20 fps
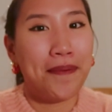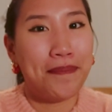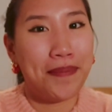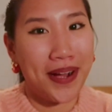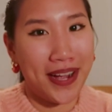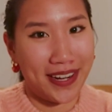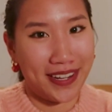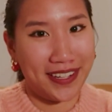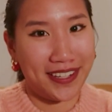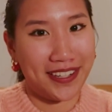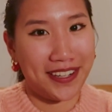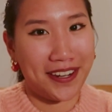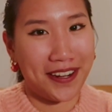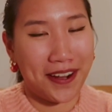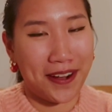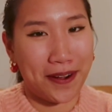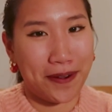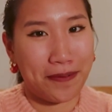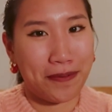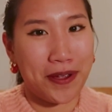But
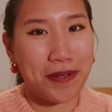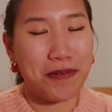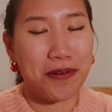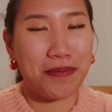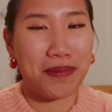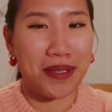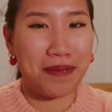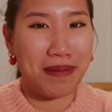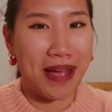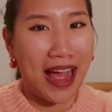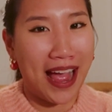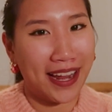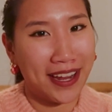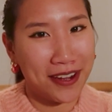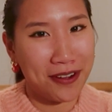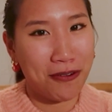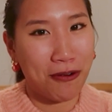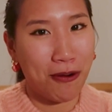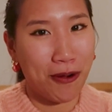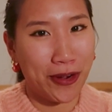we will be
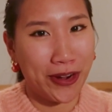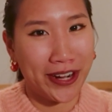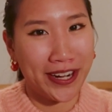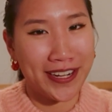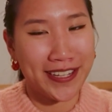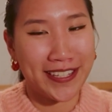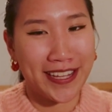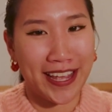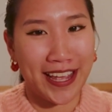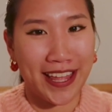packing orders